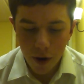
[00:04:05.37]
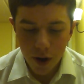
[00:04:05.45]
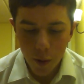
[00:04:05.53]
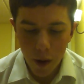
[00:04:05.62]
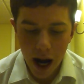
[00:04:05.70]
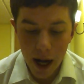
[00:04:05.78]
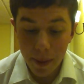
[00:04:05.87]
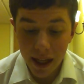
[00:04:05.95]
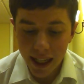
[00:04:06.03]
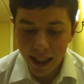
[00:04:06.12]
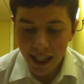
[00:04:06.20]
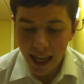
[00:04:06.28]
books were not
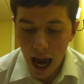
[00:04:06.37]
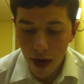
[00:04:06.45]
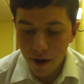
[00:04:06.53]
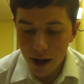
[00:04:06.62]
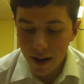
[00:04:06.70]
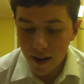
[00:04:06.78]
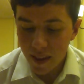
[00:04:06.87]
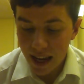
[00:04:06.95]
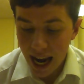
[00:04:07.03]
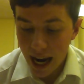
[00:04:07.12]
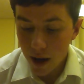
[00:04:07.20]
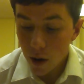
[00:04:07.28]
immediately gathered into the
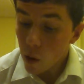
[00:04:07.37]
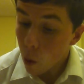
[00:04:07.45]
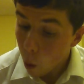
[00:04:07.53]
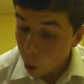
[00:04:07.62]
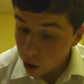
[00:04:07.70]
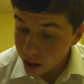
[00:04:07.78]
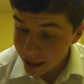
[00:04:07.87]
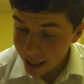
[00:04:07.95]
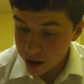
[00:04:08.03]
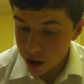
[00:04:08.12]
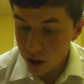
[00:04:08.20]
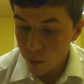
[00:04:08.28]
canon or
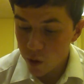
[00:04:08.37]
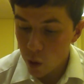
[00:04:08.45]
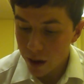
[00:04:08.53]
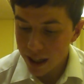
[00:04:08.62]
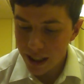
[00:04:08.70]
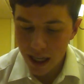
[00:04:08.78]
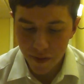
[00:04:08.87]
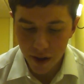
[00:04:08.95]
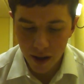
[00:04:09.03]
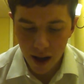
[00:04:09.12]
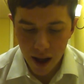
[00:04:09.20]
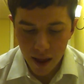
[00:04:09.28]
collection of
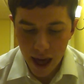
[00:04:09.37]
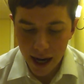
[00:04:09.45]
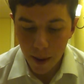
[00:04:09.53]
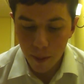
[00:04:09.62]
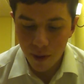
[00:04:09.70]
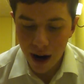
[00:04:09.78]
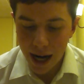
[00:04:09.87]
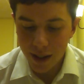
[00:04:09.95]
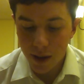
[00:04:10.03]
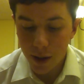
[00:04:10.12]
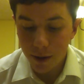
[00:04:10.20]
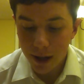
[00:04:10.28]
27 that
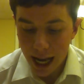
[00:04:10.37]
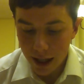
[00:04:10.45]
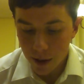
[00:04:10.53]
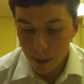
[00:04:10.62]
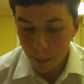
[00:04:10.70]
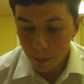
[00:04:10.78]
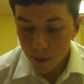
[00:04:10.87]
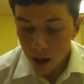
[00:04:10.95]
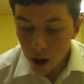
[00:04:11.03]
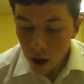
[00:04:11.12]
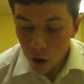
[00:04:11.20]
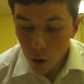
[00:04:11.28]
comprise the New Testament.
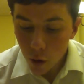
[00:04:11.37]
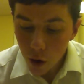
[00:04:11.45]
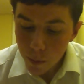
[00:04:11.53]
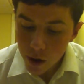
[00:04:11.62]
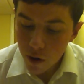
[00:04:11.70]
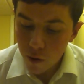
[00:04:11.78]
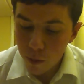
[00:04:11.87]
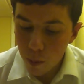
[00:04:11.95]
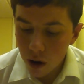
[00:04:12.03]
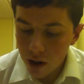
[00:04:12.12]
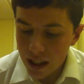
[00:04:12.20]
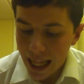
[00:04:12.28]
Groups of
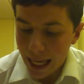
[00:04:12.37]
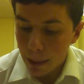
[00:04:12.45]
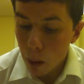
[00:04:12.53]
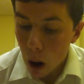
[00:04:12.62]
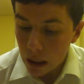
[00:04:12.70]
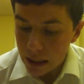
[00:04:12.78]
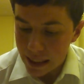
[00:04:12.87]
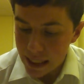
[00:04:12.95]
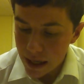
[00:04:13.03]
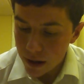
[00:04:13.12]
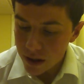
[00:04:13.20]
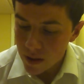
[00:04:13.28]
books like Paul's
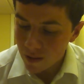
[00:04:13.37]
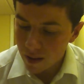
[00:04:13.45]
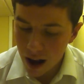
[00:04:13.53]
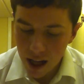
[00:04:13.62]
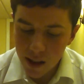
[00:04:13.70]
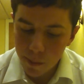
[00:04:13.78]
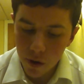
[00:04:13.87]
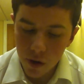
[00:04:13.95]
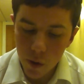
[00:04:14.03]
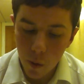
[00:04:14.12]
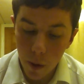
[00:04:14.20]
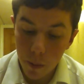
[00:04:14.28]
letters and the
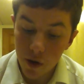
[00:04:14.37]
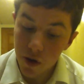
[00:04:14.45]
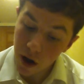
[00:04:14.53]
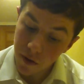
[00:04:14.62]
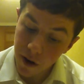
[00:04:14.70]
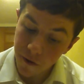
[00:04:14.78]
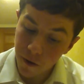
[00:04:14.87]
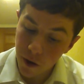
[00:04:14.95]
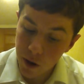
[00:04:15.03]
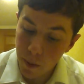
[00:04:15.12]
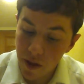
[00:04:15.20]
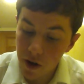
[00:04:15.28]
Gospels were preserved at
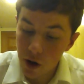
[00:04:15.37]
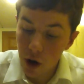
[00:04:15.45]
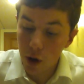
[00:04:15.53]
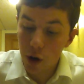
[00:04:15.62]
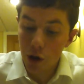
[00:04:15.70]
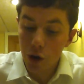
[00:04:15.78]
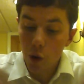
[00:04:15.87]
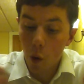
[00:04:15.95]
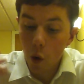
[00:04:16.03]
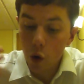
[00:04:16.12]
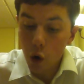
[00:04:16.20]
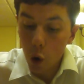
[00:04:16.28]
first by the churches
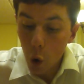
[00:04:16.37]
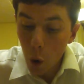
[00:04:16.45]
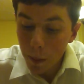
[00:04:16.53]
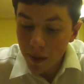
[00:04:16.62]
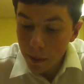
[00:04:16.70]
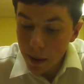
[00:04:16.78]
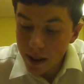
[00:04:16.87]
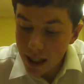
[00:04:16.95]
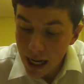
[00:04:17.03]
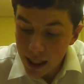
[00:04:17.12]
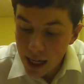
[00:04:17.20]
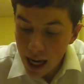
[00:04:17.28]
to whom they were
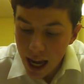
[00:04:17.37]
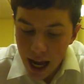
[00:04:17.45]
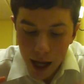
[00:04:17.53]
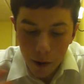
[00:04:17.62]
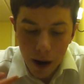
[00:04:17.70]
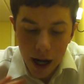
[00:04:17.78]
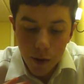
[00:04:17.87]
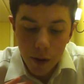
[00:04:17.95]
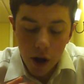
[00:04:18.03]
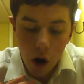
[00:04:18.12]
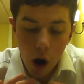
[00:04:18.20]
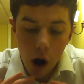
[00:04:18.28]
sent, and
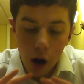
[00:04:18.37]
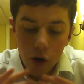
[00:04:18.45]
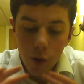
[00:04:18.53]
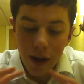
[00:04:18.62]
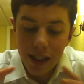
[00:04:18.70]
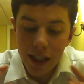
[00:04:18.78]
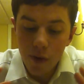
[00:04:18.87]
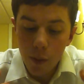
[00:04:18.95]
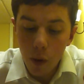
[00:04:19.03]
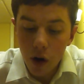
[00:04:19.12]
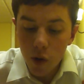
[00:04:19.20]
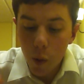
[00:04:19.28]
gradually all
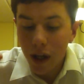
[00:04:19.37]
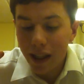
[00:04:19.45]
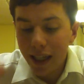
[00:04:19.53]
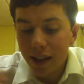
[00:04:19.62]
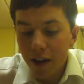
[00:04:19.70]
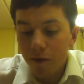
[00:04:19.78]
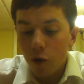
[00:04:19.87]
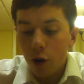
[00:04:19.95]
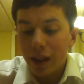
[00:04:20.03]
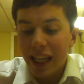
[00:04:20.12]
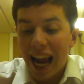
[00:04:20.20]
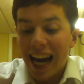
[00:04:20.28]
27 books were collected and
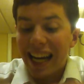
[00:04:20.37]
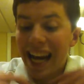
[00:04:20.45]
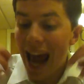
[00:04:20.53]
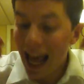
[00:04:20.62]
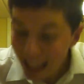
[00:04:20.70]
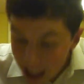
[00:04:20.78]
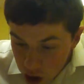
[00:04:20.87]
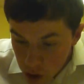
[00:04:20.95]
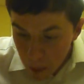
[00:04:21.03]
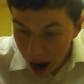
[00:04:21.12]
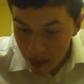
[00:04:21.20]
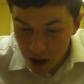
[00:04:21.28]
formally
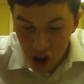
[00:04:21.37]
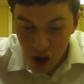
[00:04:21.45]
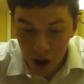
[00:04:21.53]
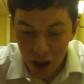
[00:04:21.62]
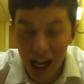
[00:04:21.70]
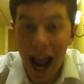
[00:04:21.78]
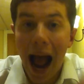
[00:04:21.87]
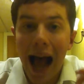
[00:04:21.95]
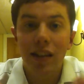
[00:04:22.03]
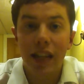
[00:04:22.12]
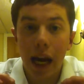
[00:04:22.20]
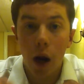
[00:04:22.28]
acknowledged by the church
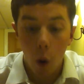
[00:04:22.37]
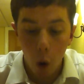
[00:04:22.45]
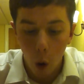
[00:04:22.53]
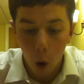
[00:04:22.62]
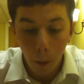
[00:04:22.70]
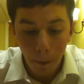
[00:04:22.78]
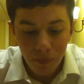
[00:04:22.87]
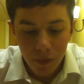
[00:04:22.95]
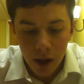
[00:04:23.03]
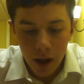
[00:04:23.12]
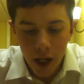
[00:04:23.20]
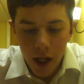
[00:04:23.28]
as a whole.
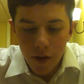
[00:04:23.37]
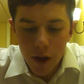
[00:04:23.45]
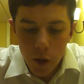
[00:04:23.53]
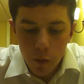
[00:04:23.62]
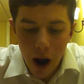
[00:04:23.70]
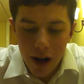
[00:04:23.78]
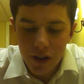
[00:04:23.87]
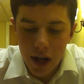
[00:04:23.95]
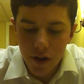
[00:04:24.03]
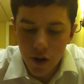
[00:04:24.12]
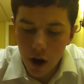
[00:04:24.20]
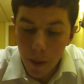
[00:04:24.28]
This
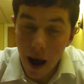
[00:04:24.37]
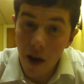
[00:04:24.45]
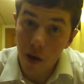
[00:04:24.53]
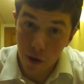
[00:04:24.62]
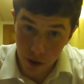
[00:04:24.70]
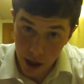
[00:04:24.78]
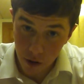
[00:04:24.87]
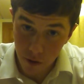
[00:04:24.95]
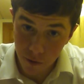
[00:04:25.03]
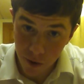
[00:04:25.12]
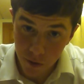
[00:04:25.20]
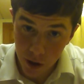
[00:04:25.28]
process took about
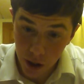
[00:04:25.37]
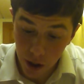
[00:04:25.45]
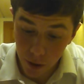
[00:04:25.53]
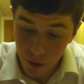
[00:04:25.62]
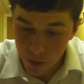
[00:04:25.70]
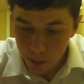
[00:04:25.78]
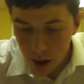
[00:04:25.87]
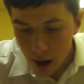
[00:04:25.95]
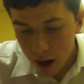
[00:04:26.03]
350 years.